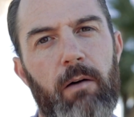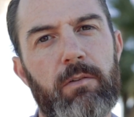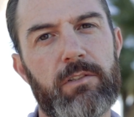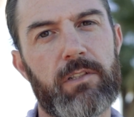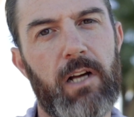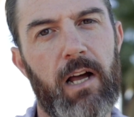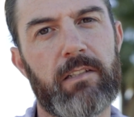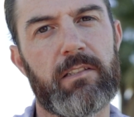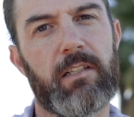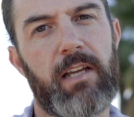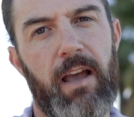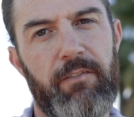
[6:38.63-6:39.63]
I was
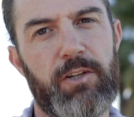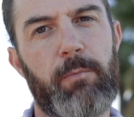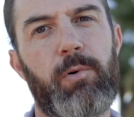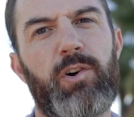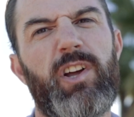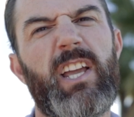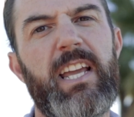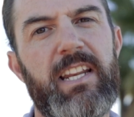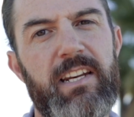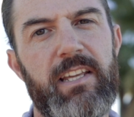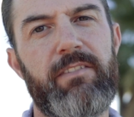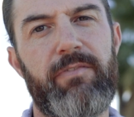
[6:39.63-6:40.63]
constantly having to put an
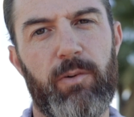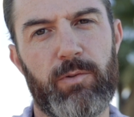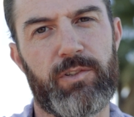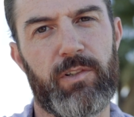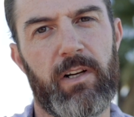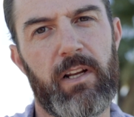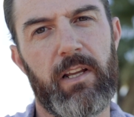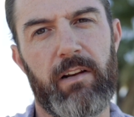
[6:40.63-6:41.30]
ND filter